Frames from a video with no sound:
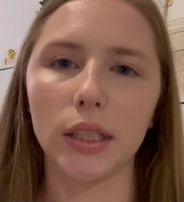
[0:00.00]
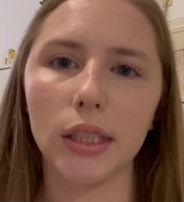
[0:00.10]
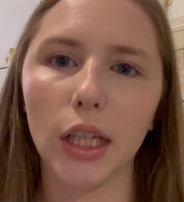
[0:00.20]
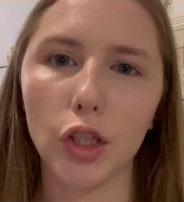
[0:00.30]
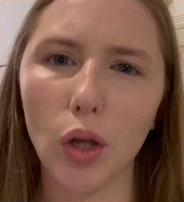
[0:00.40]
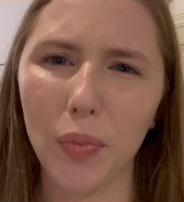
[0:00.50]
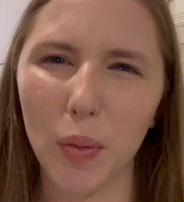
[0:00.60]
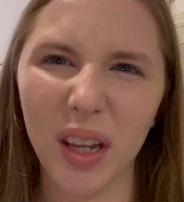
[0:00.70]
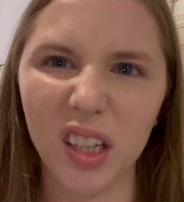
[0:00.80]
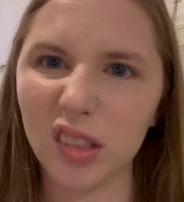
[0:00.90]
to get you up there,
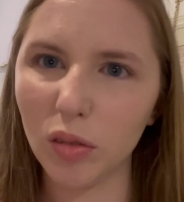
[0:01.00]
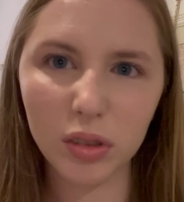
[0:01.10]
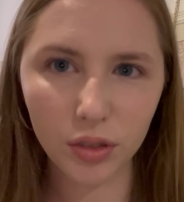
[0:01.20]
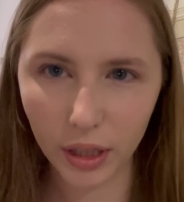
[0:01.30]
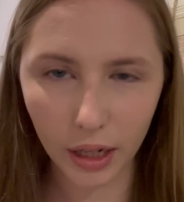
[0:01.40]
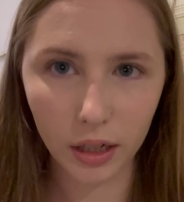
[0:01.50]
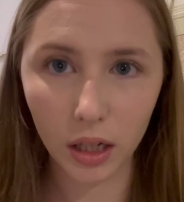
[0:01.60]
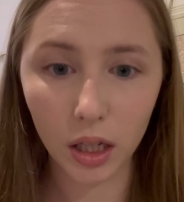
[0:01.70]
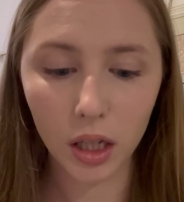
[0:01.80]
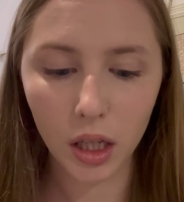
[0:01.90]
because no one's really
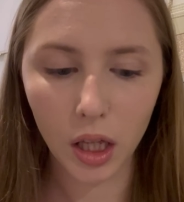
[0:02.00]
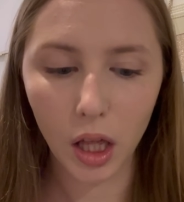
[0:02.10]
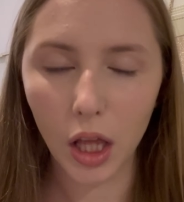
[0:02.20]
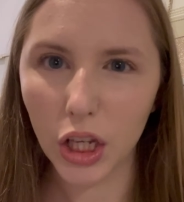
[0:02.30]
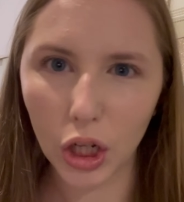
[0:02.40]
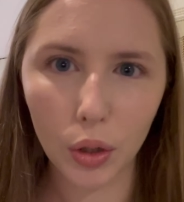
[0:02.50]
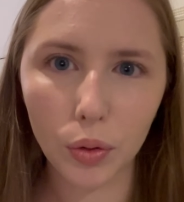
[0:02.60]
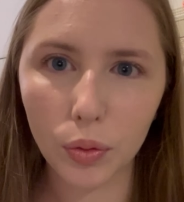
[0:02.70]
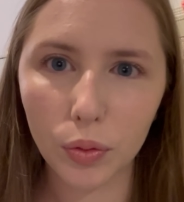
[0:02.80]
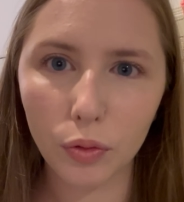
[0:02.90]
gonna, you know,
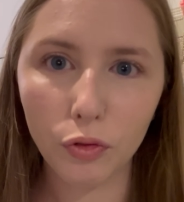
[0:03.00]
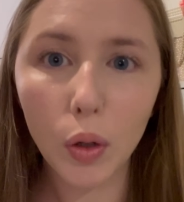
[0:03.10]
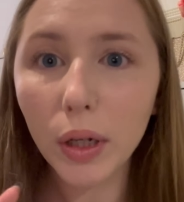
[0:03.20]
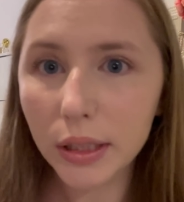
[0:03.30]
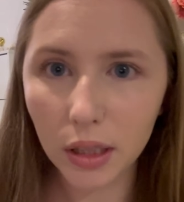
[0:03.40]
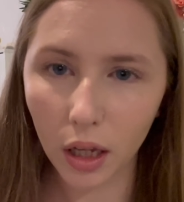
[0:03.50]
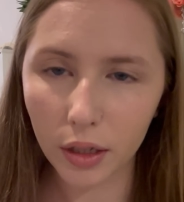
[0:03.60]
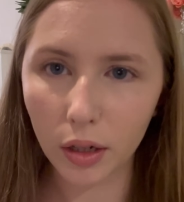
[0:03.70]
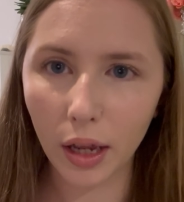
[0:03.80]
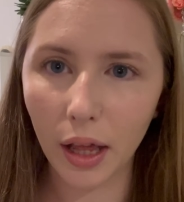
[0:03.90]
focus
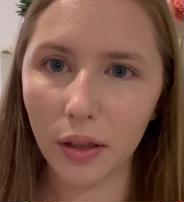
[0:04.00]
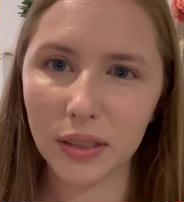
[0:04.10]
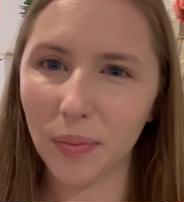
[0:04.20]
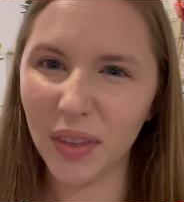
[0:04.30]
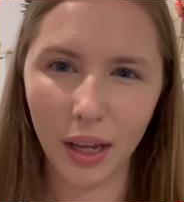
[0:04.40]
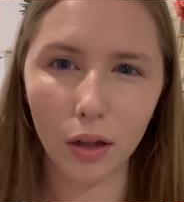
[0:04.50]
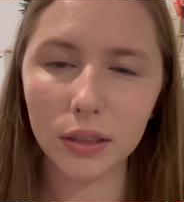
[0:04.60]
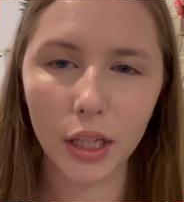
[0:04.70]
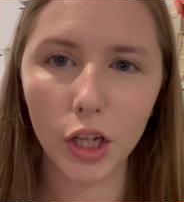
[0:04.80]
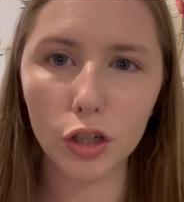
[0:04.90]
on something else
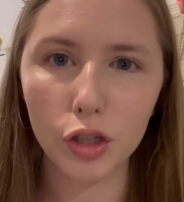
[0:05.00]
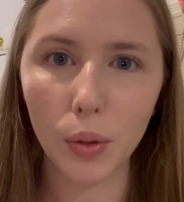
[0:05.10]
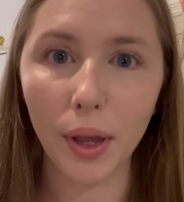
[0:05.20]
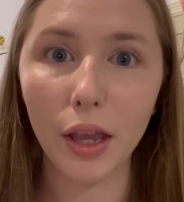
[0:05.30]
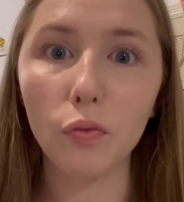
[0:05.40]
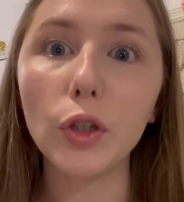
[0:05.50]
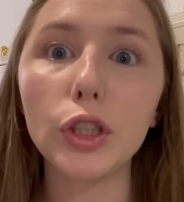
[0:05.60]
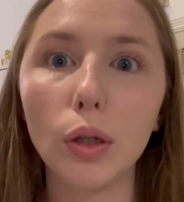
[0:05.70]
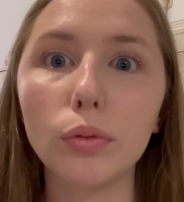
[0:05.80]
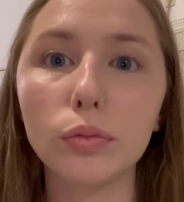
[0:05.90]
that you're doing if we
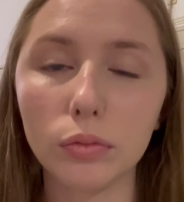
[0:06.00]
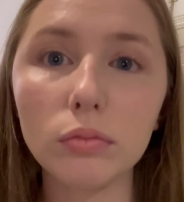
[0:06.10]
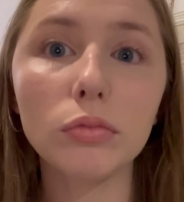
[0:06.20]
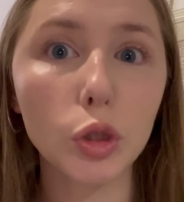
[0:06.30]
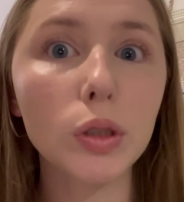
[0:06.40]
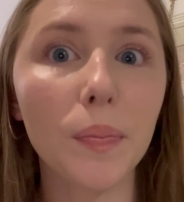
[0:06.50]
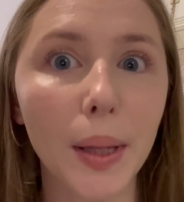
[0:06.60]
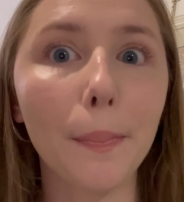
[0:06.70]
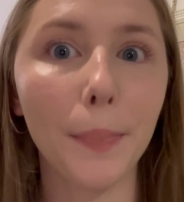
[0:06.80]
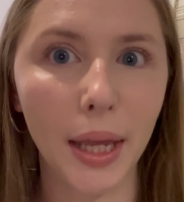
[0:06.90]
don't do
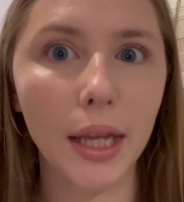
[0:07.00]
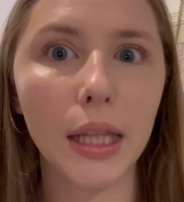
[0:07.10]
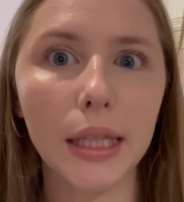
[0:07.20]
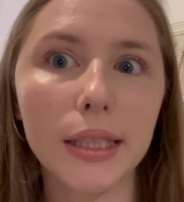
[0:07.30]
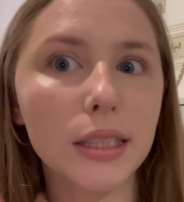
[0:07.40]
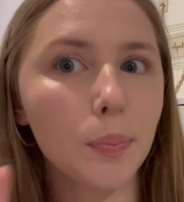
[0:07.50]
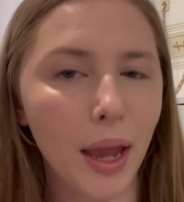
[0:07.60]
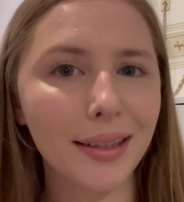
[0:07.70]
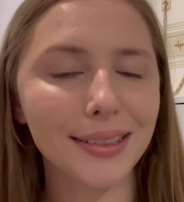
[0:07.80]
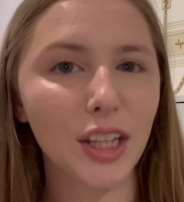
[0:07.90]
something big like the
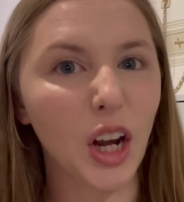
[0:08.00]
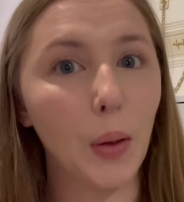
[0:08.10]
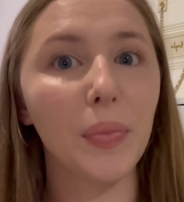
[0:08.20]
space, you know?